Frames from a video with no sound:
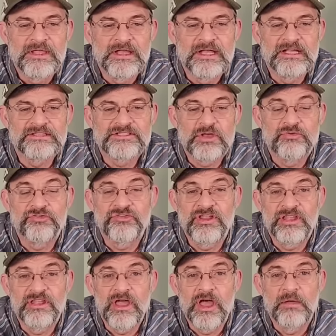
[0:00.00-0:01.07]
Uh, so she
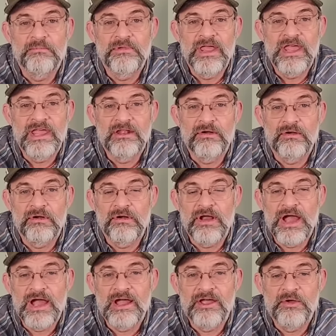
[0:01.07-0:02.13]
did an update on her
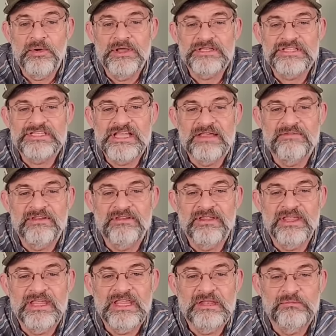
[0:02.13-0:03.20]
iOS
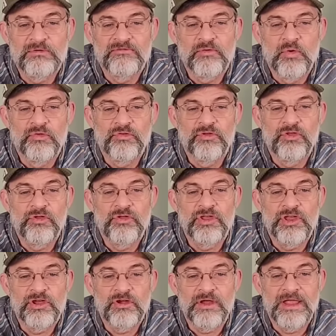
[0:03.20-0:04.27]
17 before the new
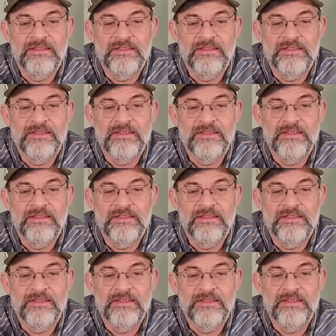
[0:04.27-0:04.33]
year.